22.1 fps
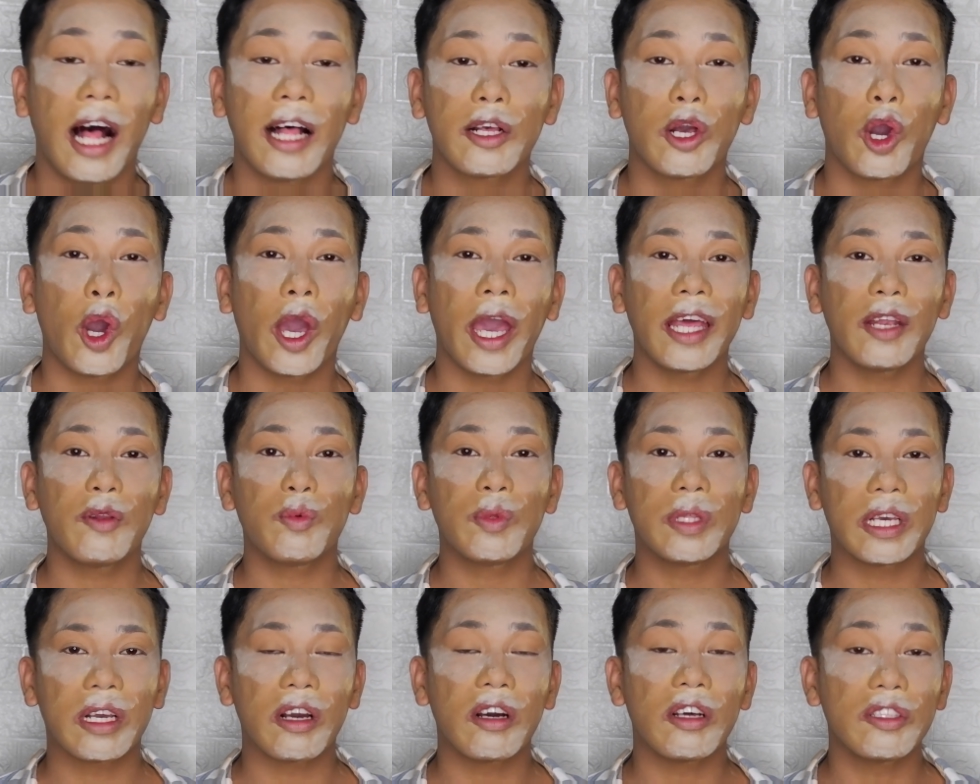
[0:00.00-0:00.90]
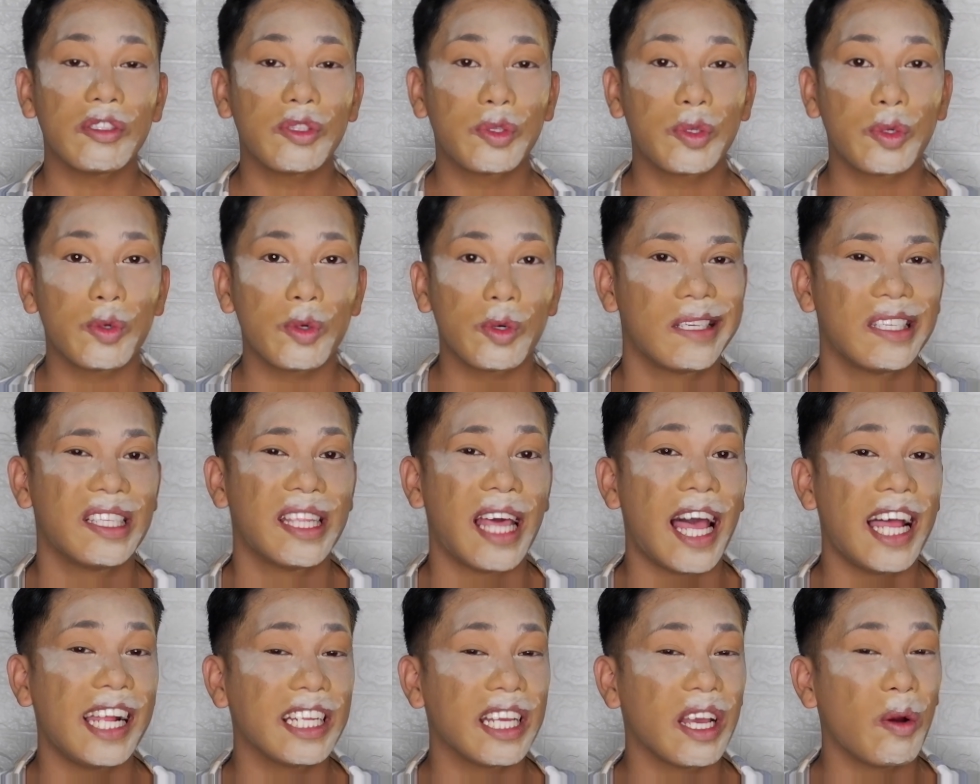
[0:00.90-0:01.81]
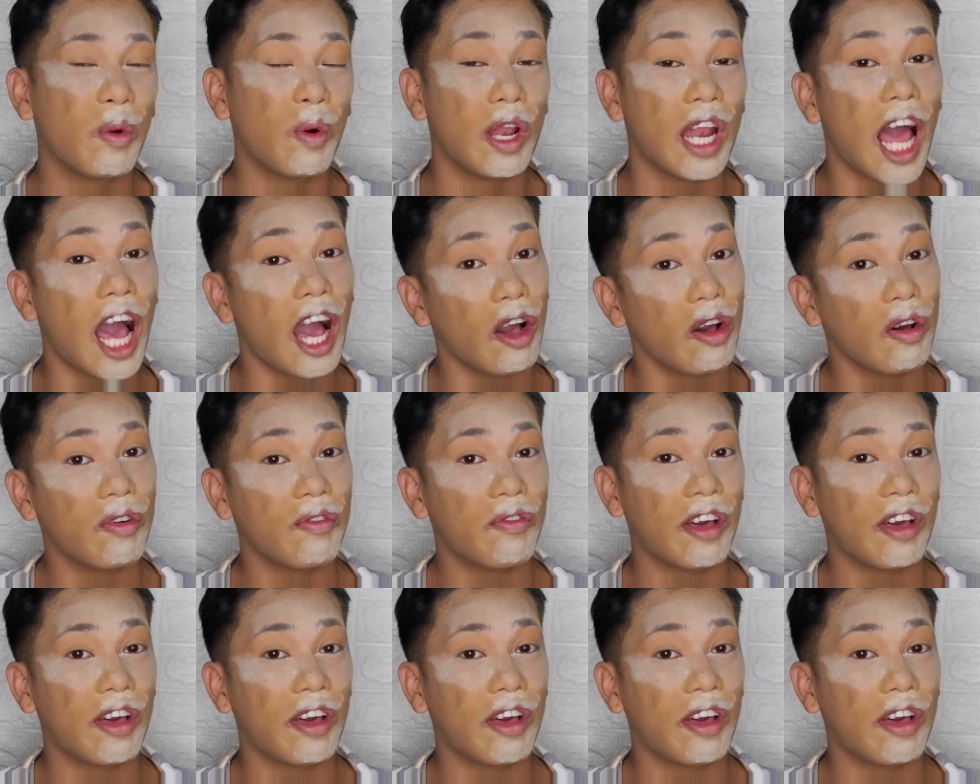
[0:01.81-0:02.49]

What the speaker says: I'll go ahead with the contour. Dahil nga wala akong